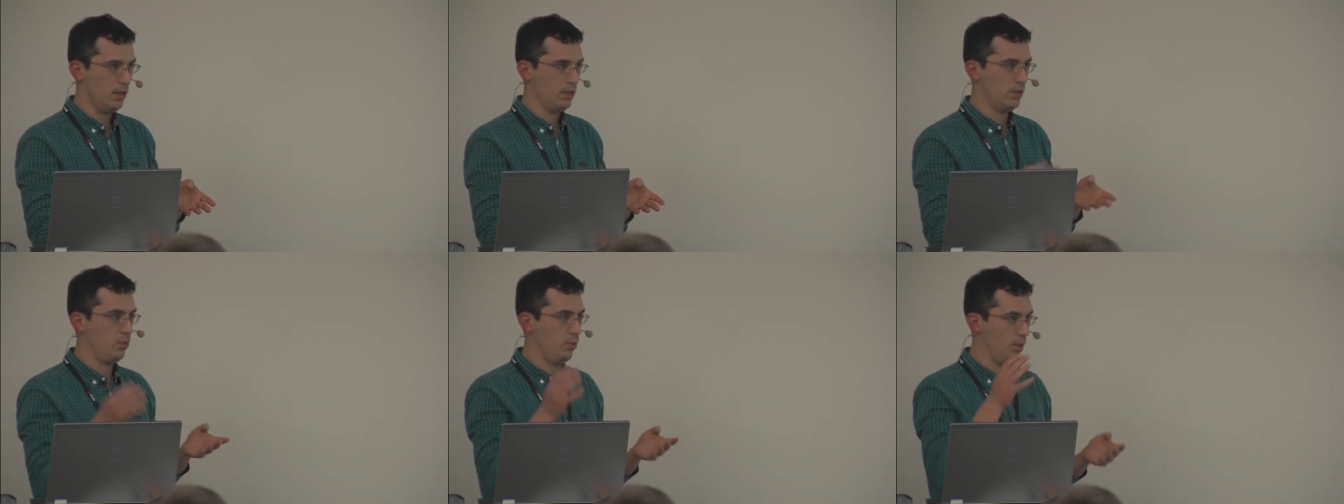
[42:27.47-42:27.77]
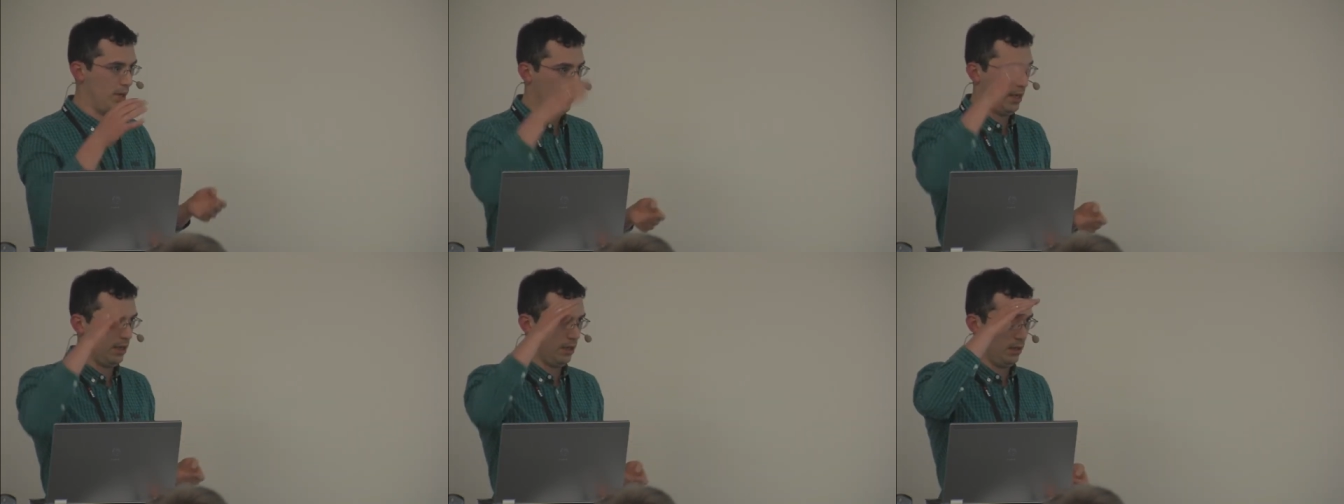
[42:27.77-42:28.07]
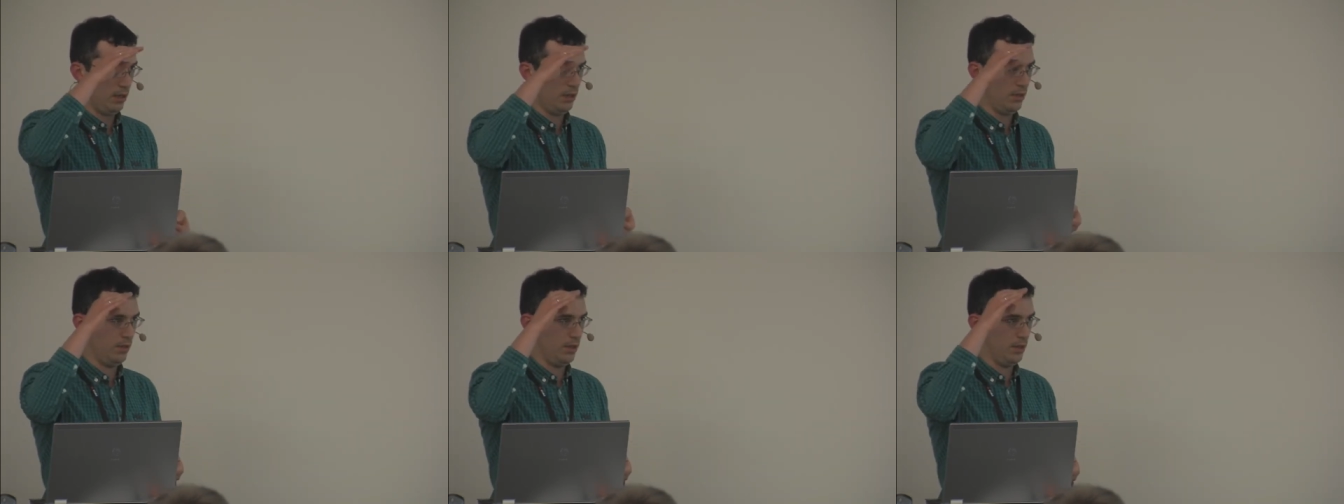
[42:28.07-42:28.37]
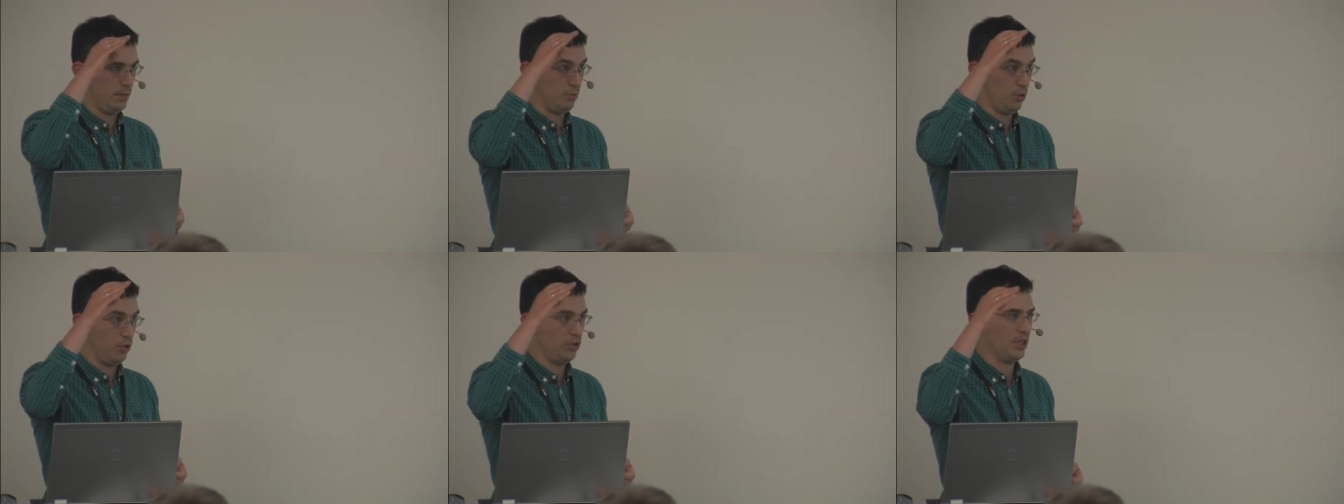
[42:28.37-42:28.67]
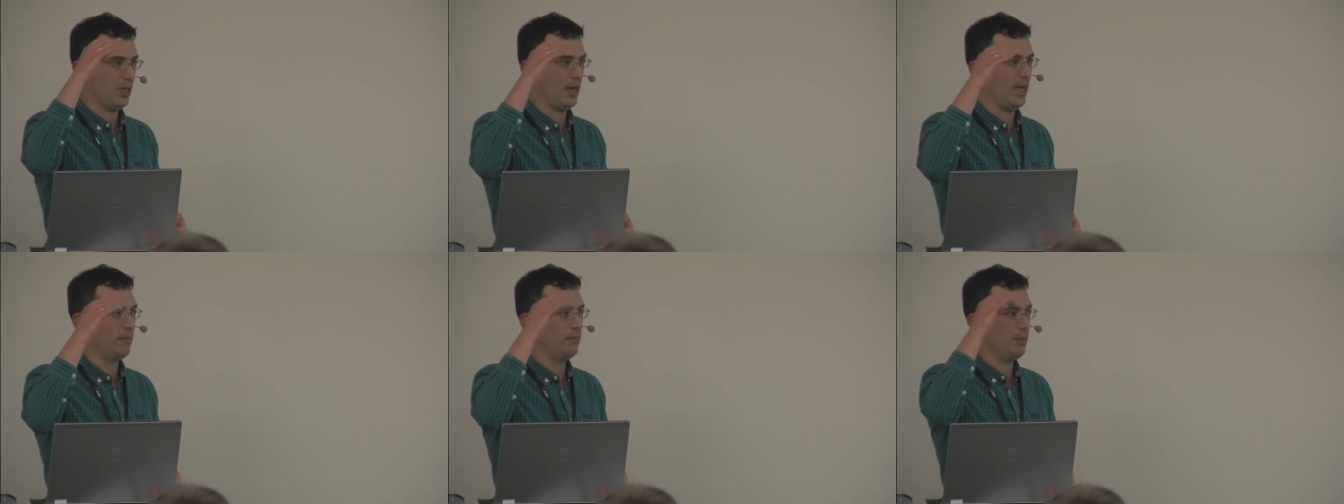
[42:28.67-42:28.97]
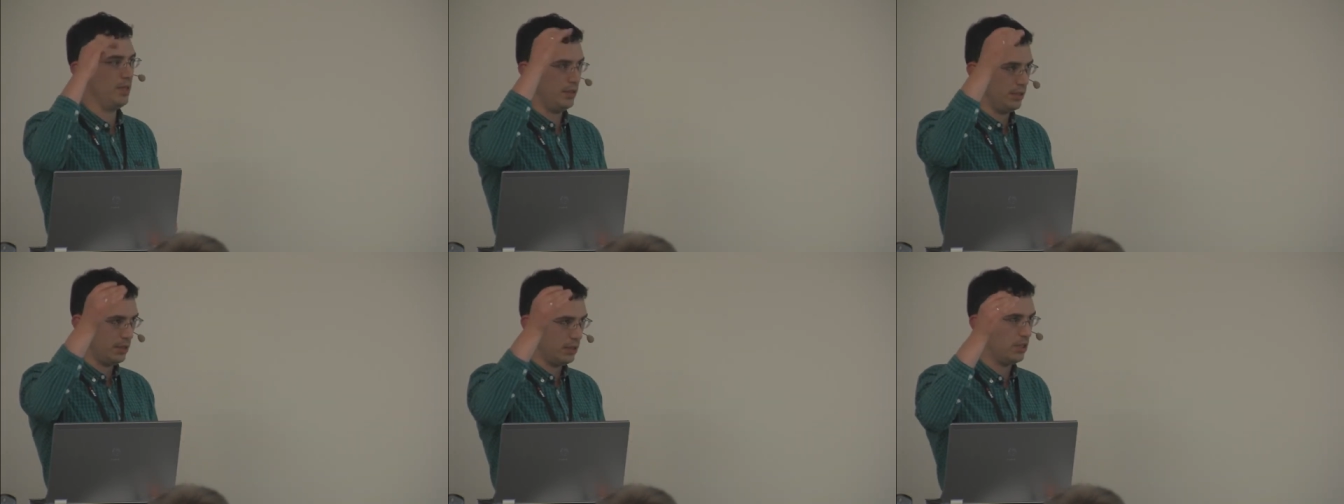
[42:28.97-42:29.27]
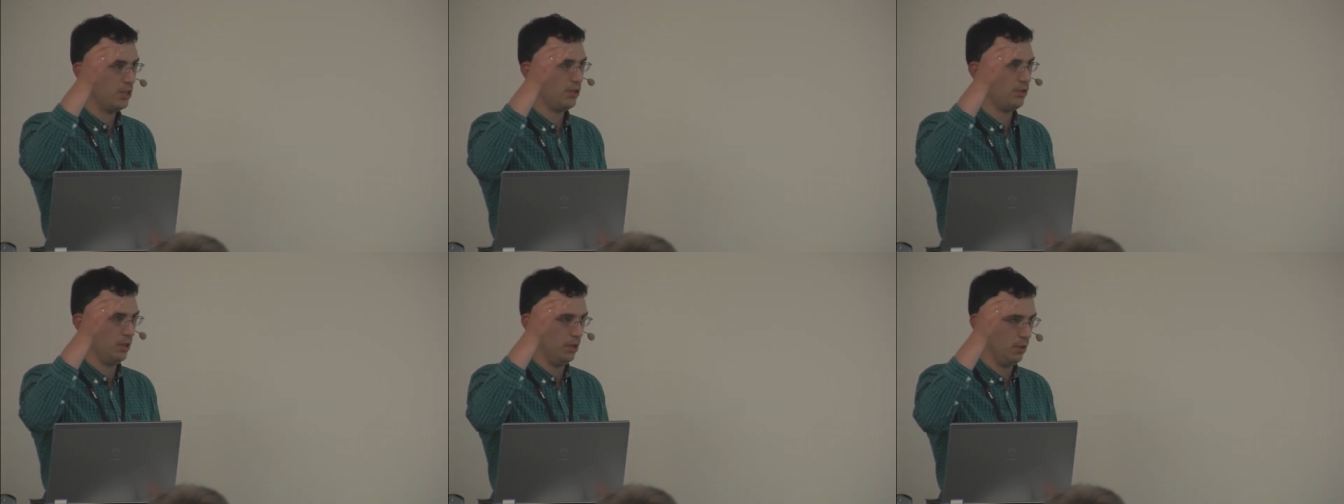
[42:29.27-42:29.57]
so we, uh, this project had
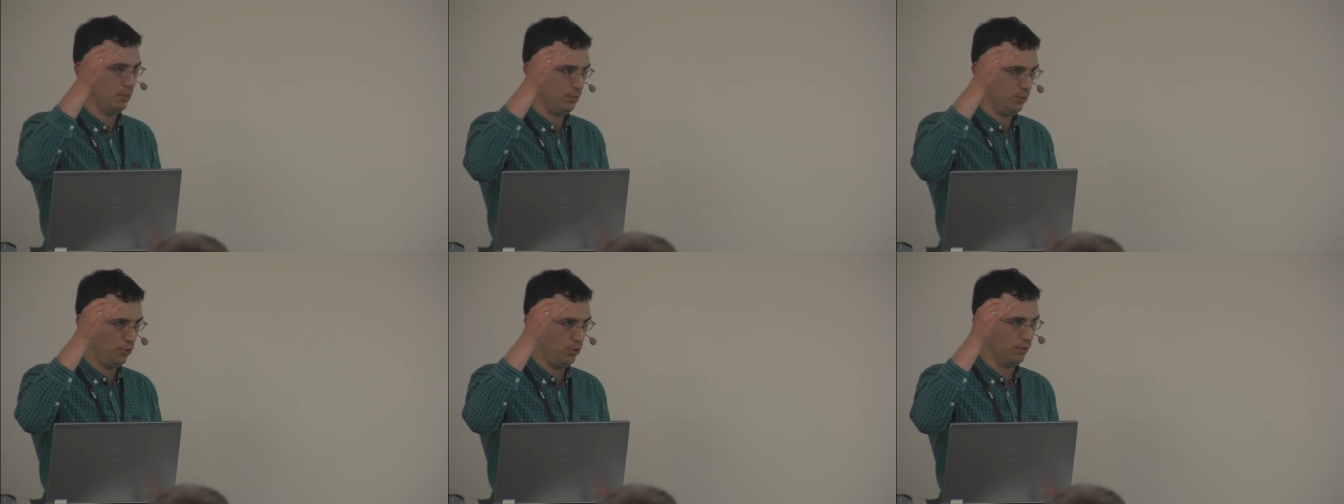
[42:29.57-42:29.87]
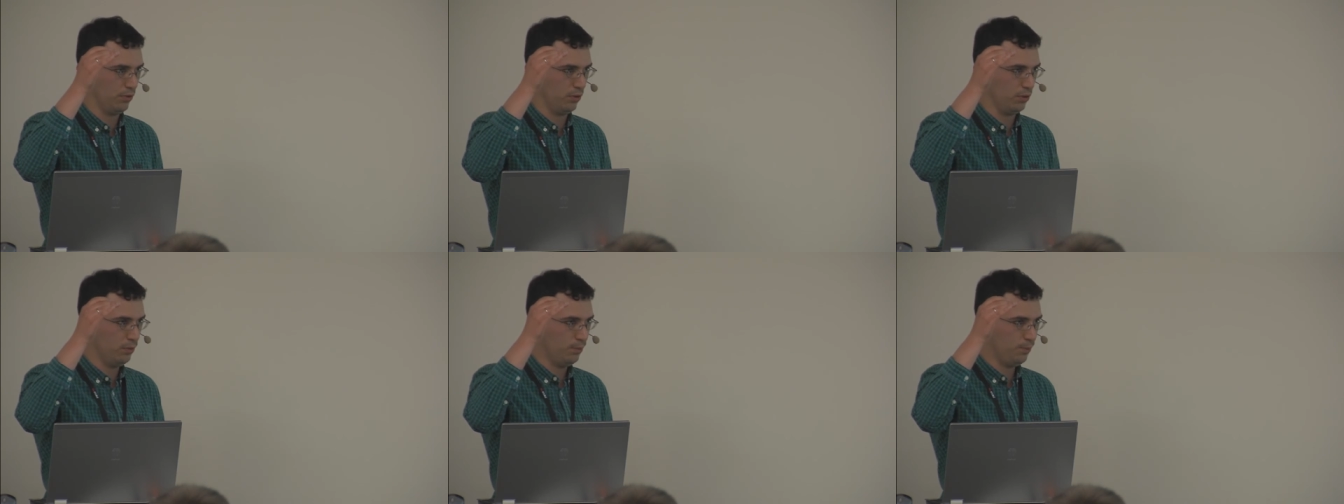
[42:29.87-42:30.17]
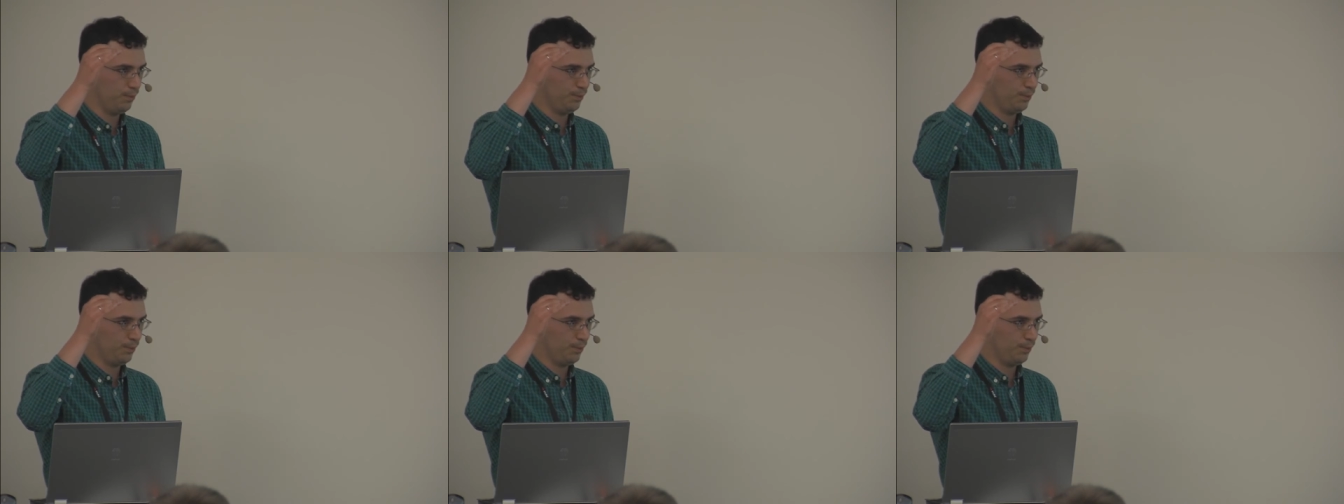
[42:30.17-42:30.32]
ministerial approval